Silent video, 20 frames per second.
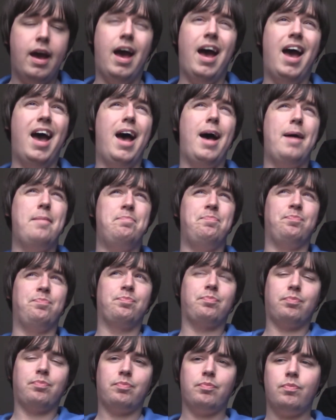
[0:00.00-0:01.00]
Um,
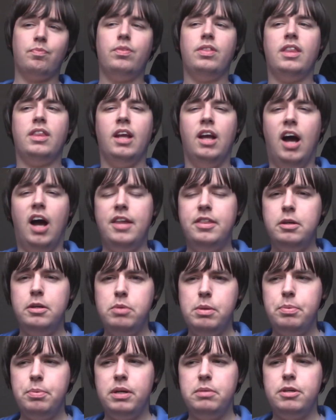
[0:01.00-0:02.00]
I think
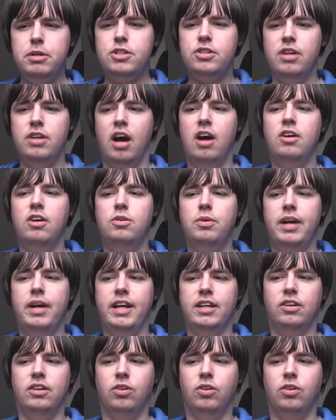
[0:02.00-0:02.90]
we pretty much know it